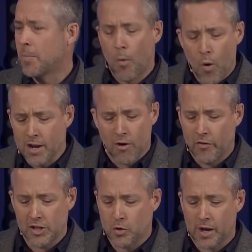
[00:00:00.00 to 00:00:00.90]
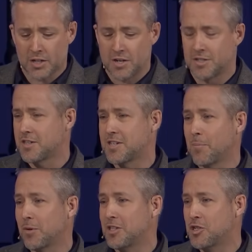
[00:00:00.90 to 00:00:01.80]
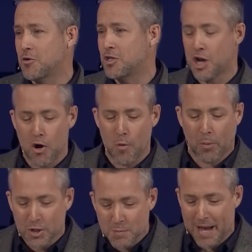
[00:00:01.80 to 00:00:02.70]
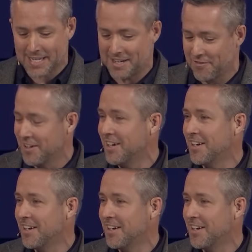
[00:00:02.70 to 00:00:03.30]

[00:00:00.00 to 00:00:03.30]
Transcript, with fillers: The point of all these questions is simply to show perspective.